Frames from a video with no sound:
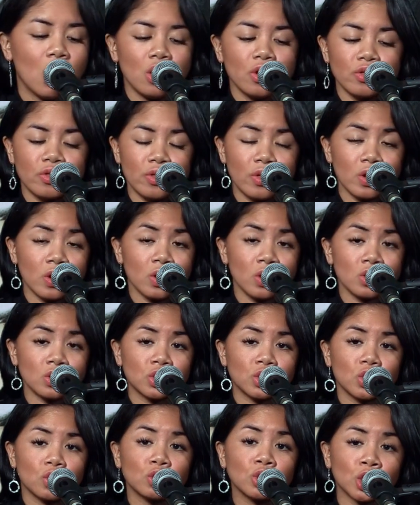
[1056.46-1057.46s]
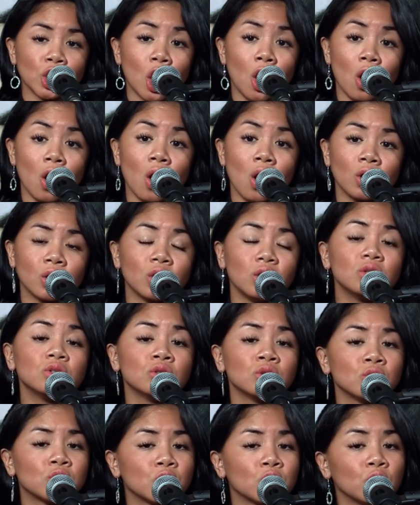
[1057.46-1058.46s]
There's no
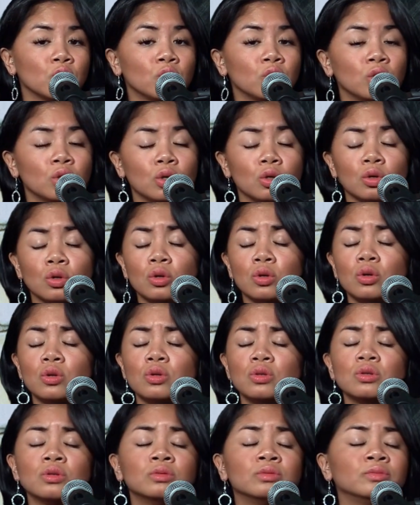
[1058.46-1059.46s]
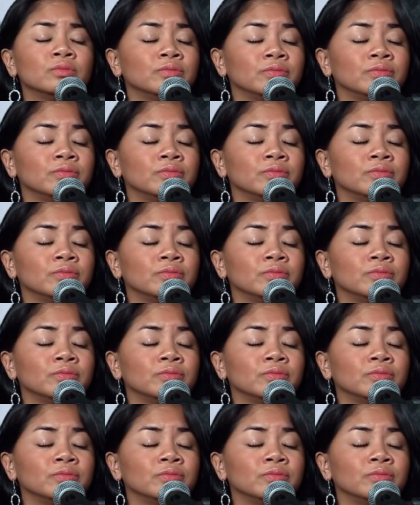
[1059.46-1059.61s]
talking to you.